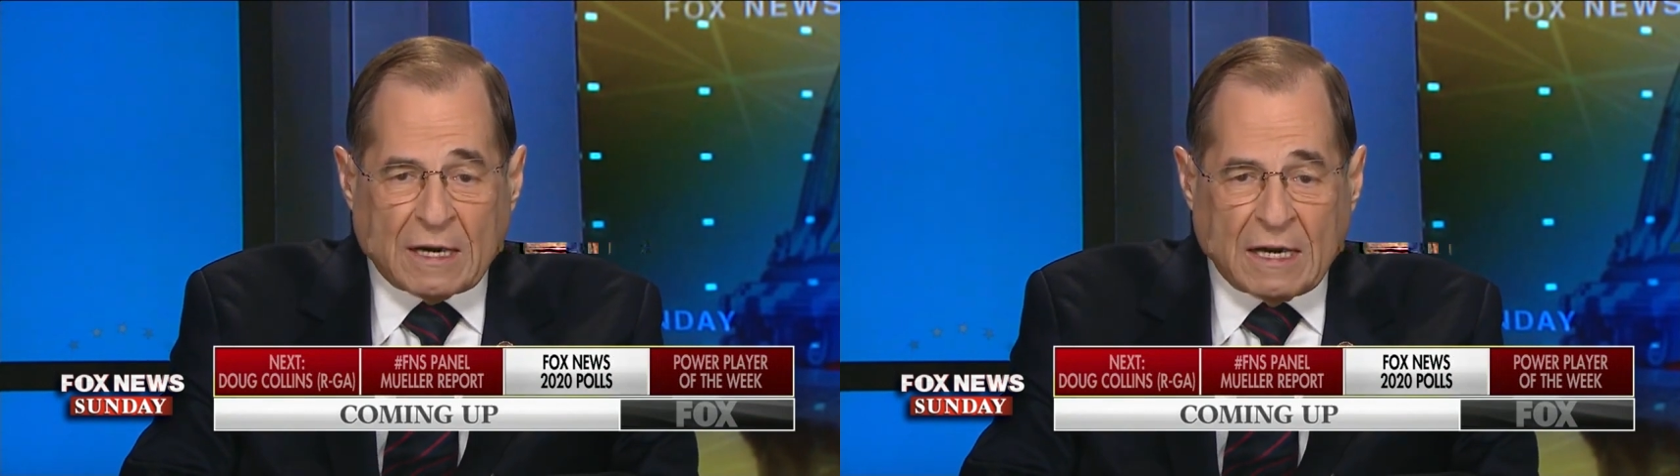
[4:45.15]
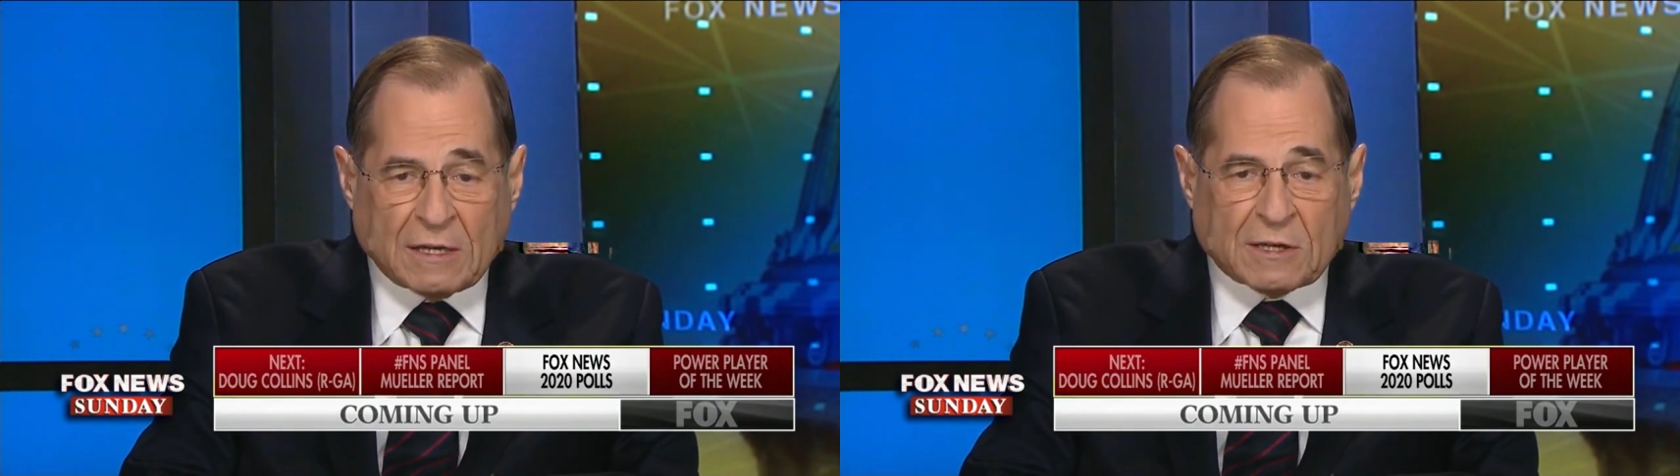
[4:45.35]

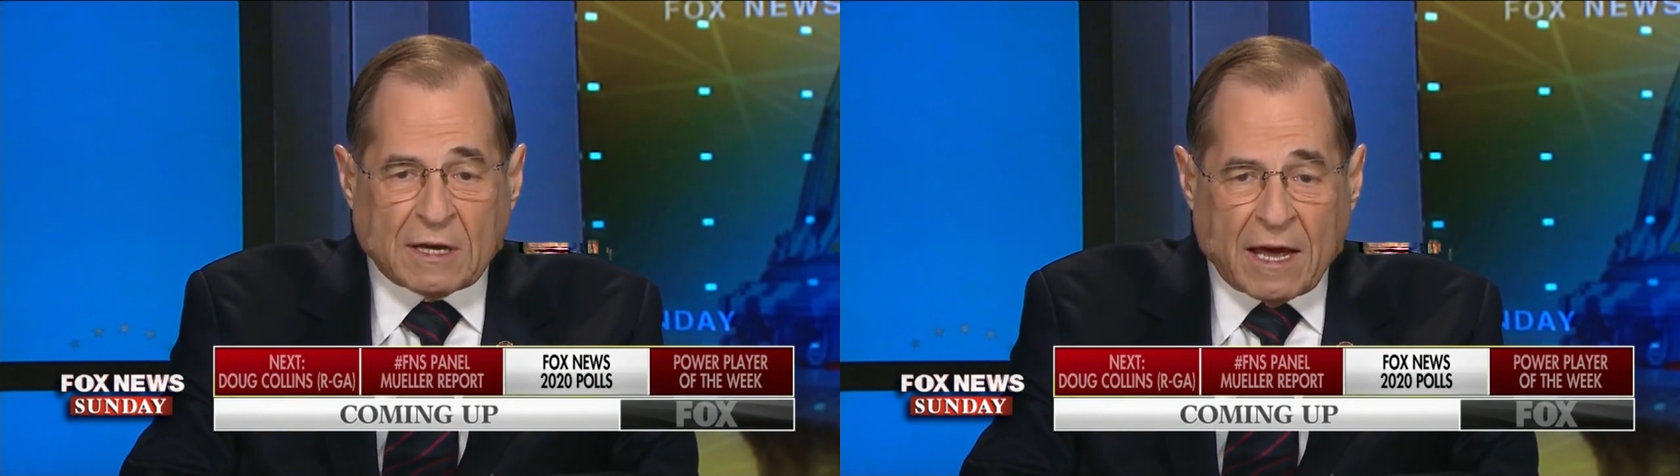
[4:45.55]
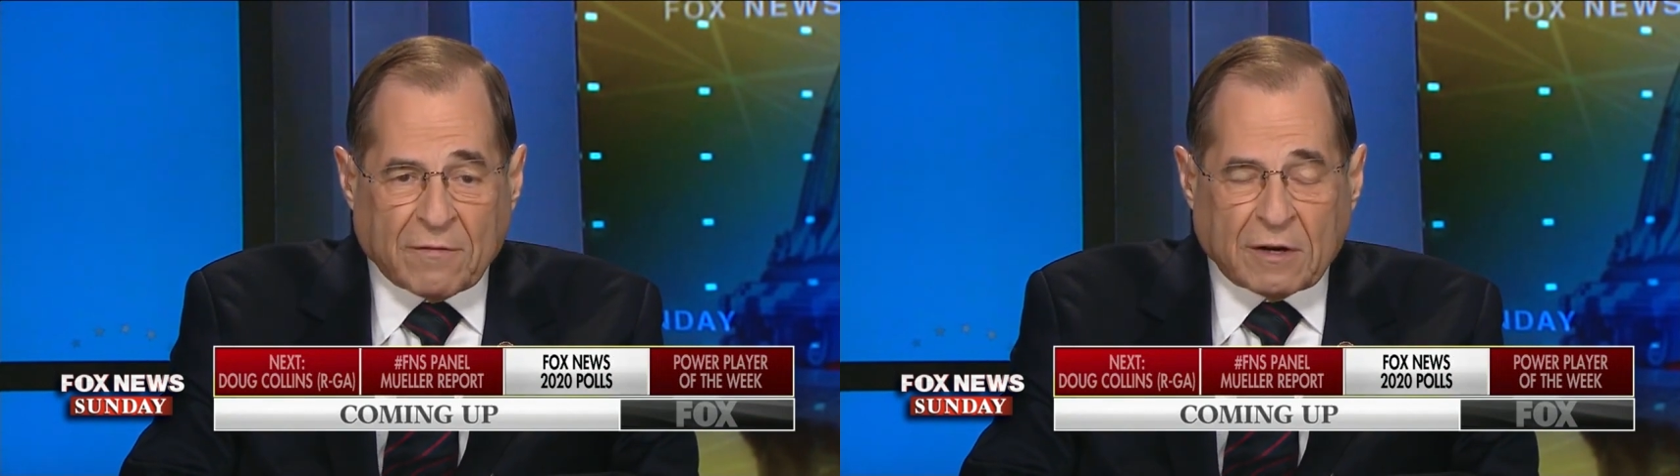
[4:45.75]
needs
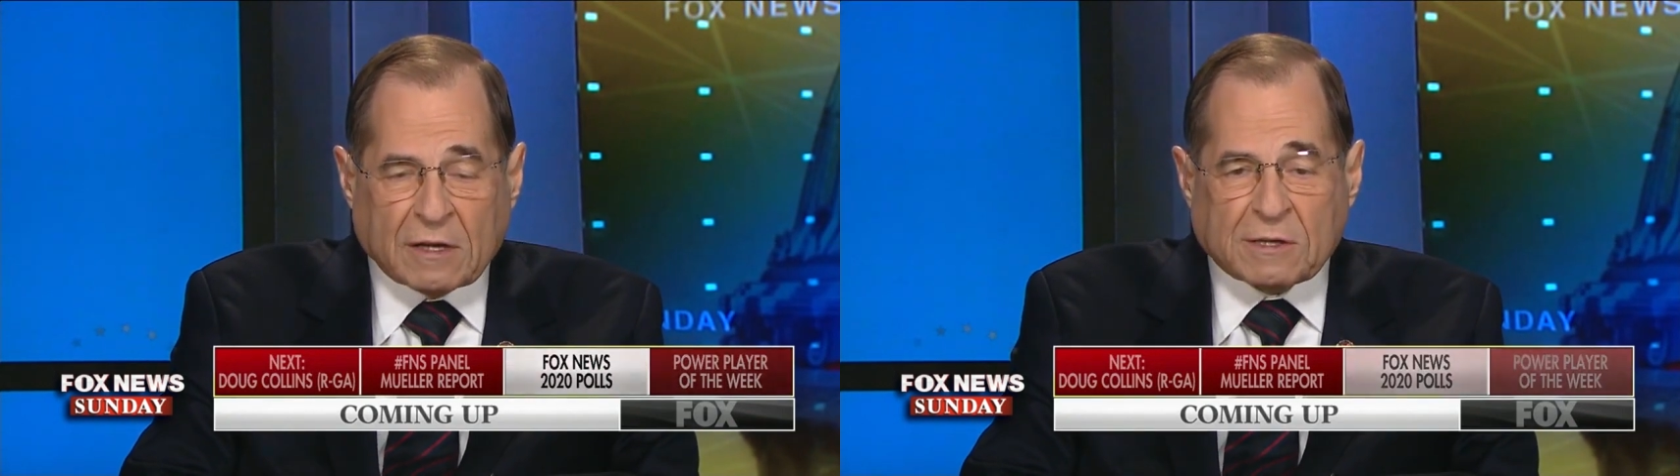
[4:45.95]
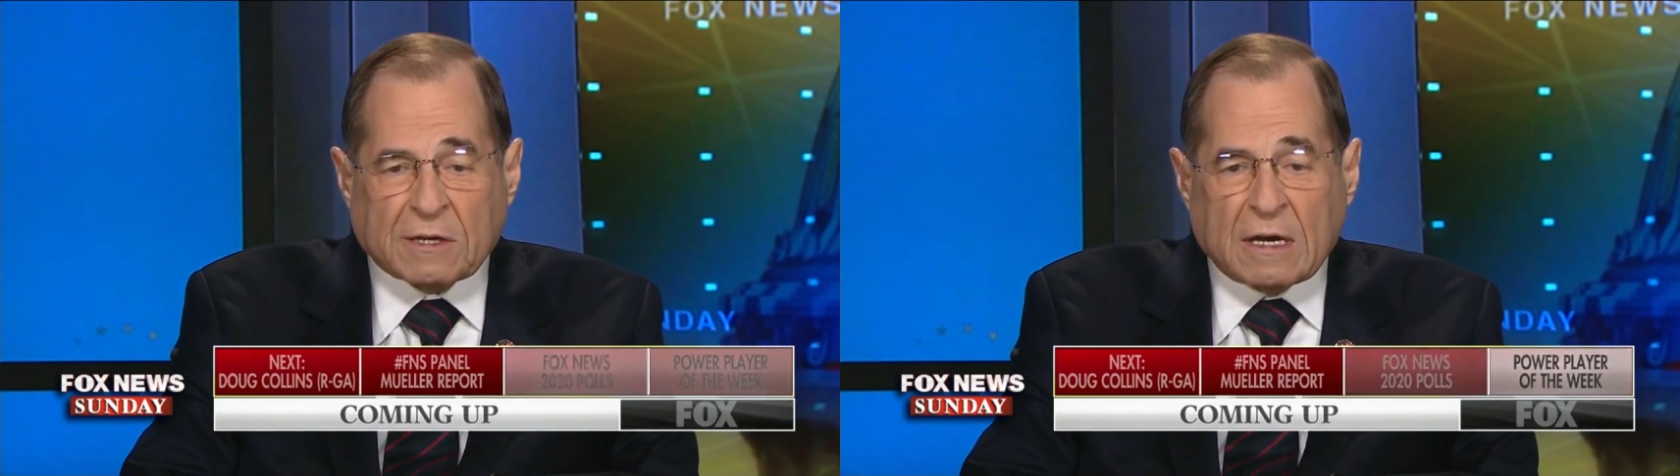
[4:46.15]
the
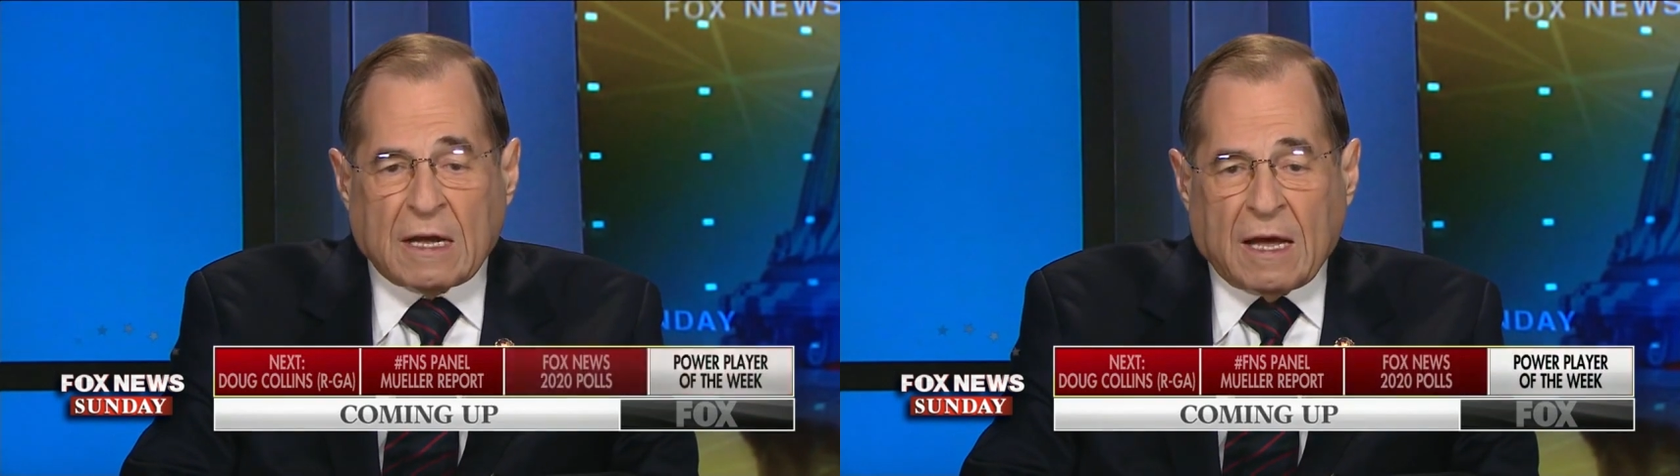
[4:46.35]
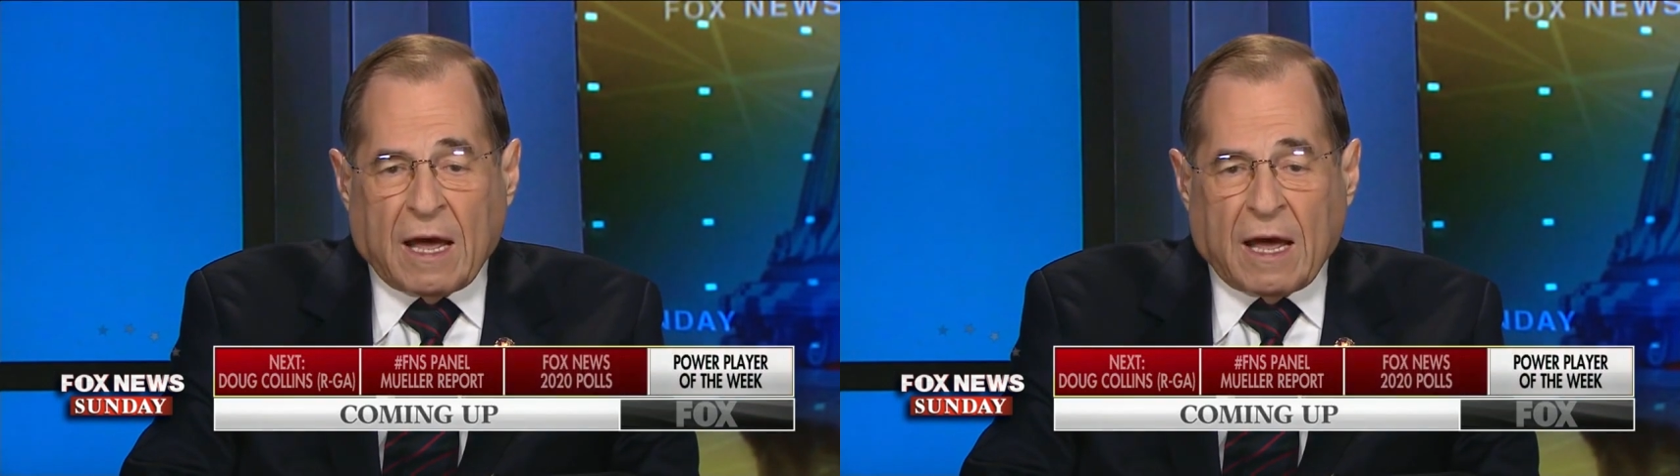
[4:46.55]
evidence